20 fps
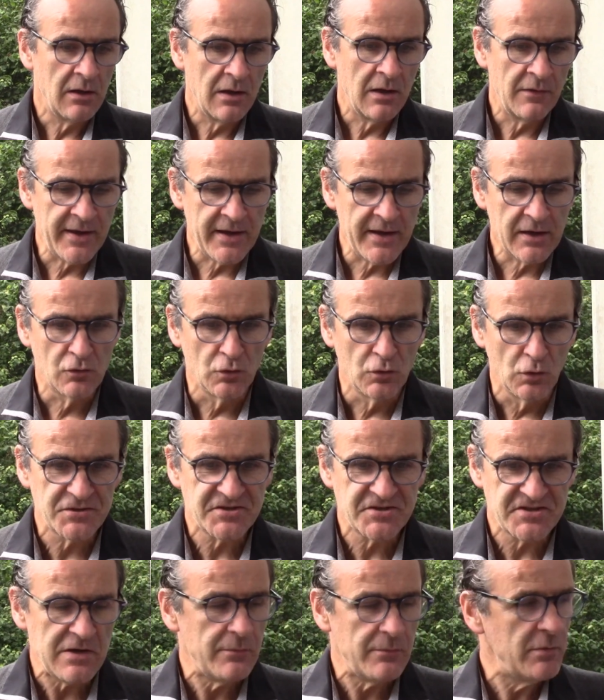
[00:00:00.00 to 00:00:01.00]
Uh, and they
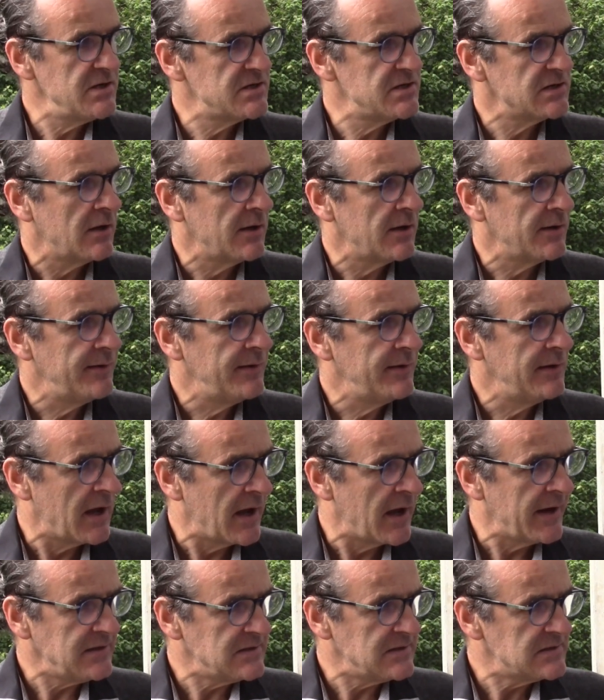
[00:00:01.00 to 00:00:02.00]
grow seaweed
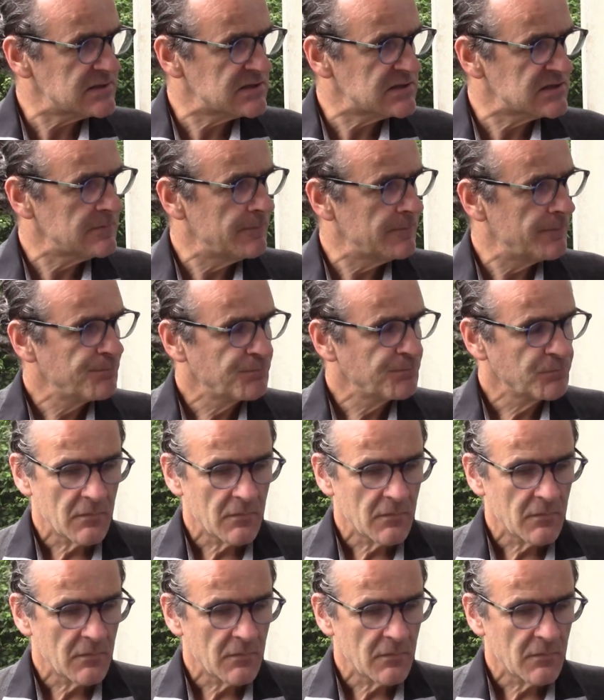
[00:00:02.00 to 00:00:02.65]
on limes.